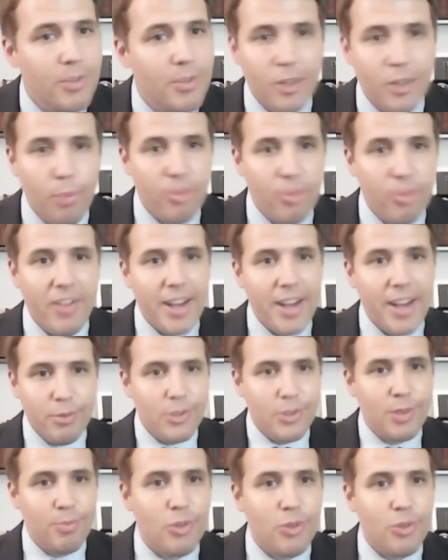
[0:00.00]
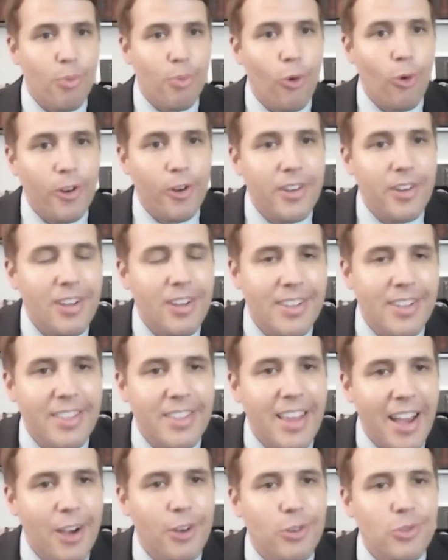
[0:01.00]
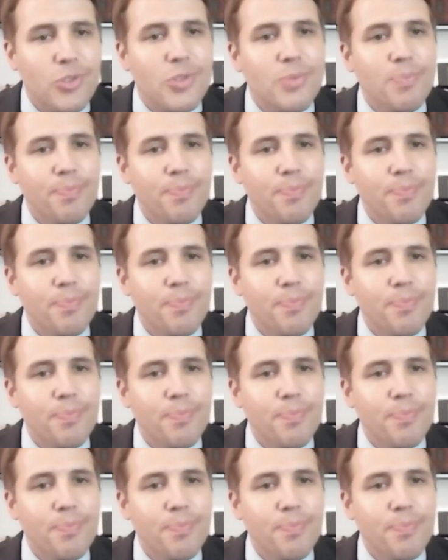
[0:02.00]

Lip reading: provide it with some support in the House.